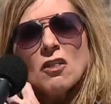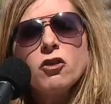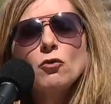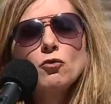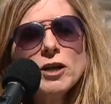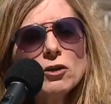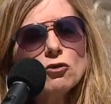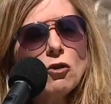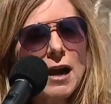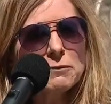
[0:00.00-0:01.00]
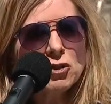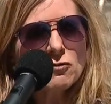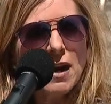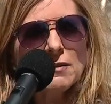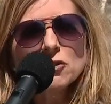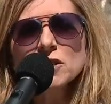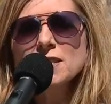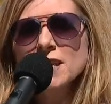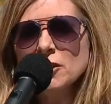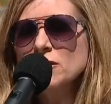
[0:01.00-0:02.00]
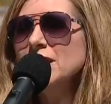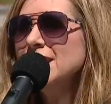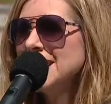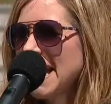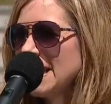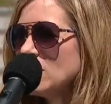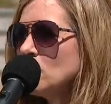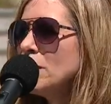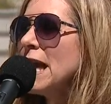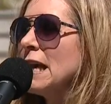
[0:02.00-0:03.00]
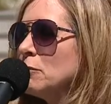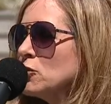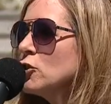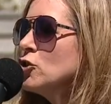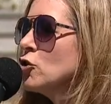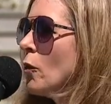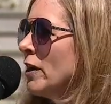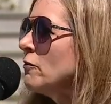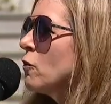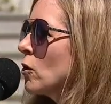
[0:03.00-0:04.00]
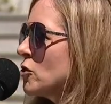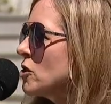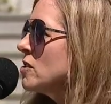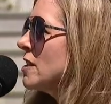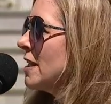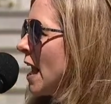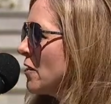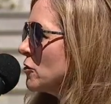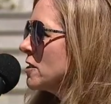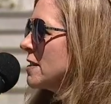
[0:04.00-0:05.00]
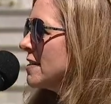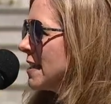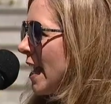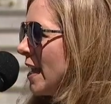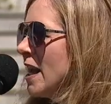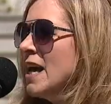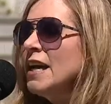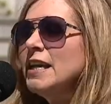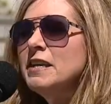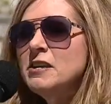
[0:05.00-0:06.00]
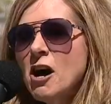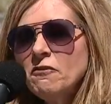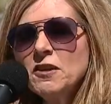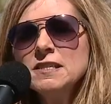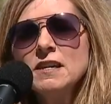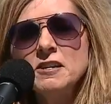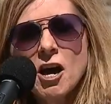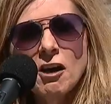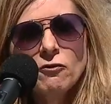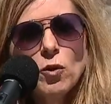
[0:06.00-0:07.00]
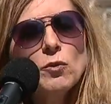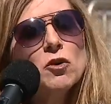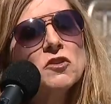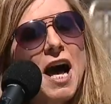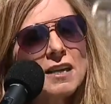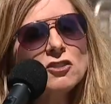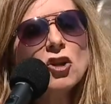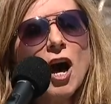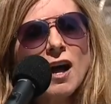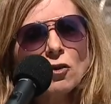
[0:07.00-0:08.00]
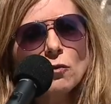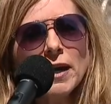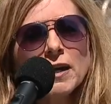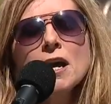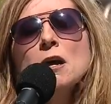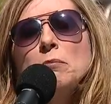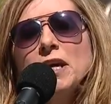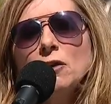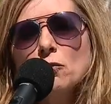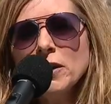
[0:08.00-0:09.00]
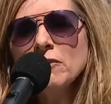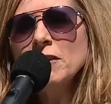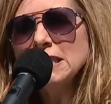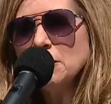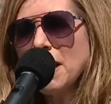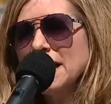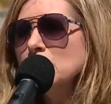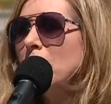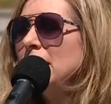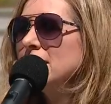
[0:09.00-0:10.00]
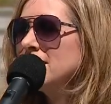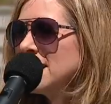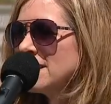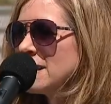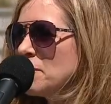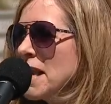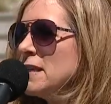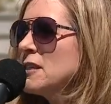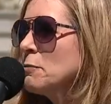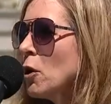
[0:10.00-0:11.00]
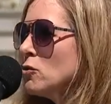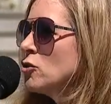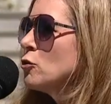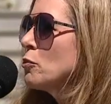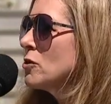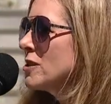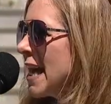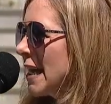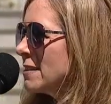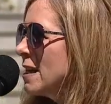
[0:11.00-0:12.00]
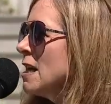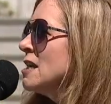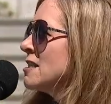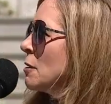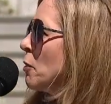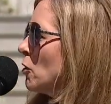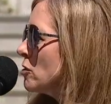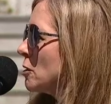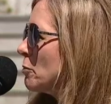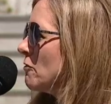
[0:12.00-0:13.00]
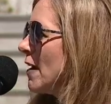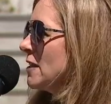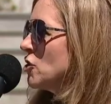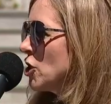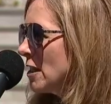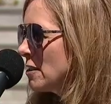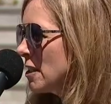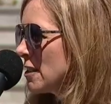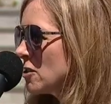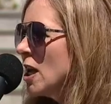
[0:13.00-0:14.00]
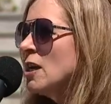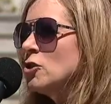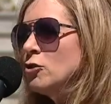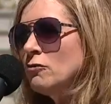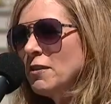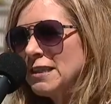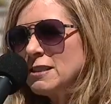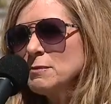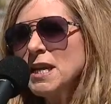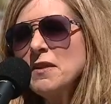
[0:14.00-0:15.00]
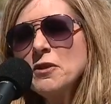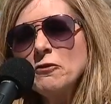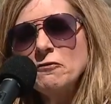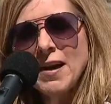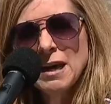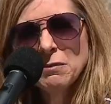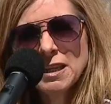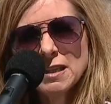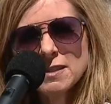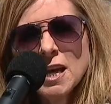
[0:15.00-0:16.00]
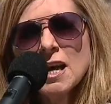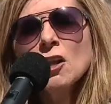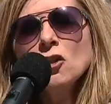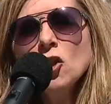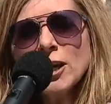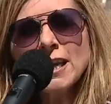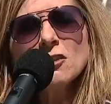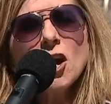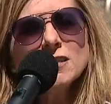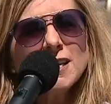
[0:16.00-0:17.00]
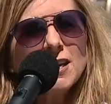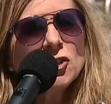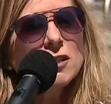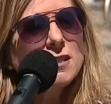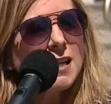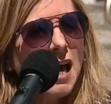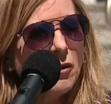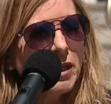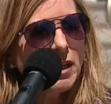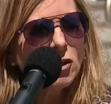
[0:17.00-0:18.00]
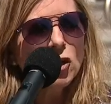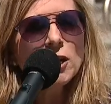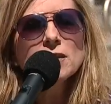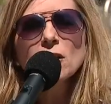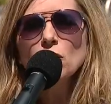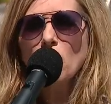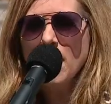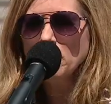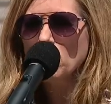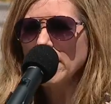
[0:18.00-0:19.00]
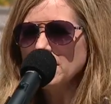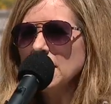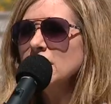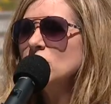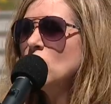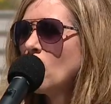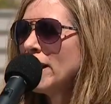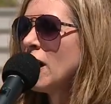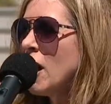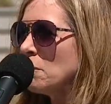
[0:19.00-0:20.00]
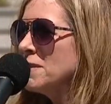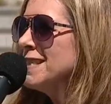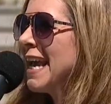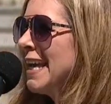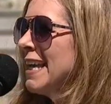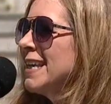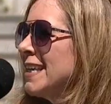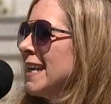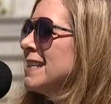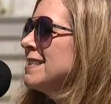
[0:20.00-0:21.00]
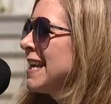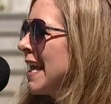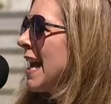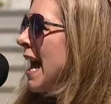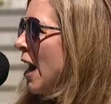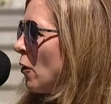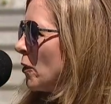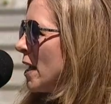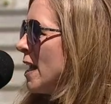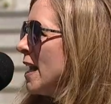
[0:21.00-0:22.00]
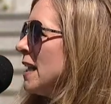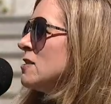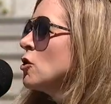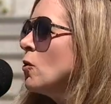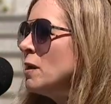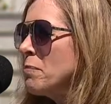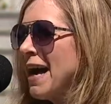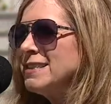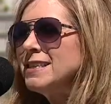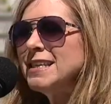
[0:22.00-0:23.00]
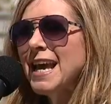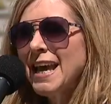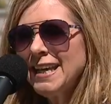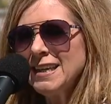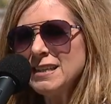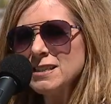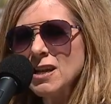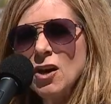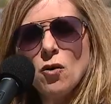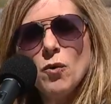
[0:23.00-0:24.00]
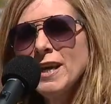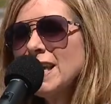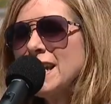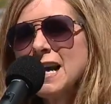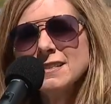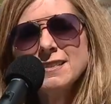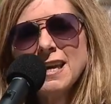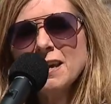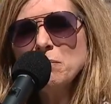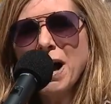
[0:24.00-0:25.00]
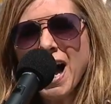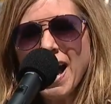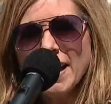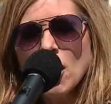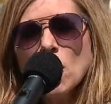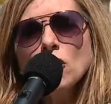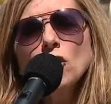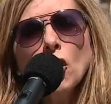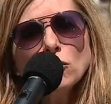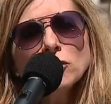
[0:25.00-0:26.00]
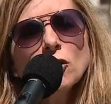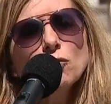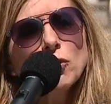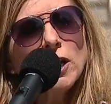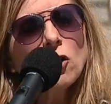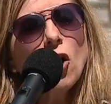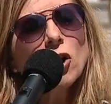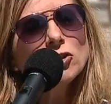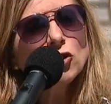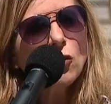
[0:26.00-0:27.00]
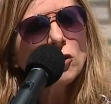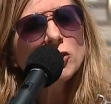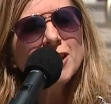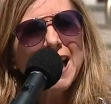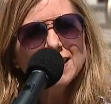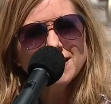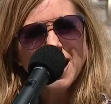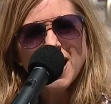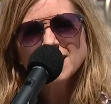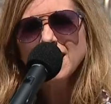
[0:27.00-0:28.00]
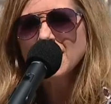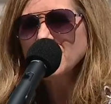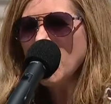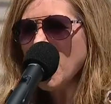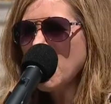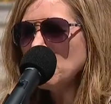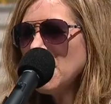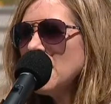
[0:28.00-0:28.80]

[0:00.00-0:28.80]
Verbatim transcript: The real crime survivors is here today to be able to join forces together to say, enough is enough. We will not tolerate being re victimized by a system that is supposed to protect, supposed to provide justice to victims and their families. Look at Los Angeles County. Look at the crime rate that is going up day in and day out. It's going back to the 80s. We cannot stand by. Go to recallgeorgegascon.com,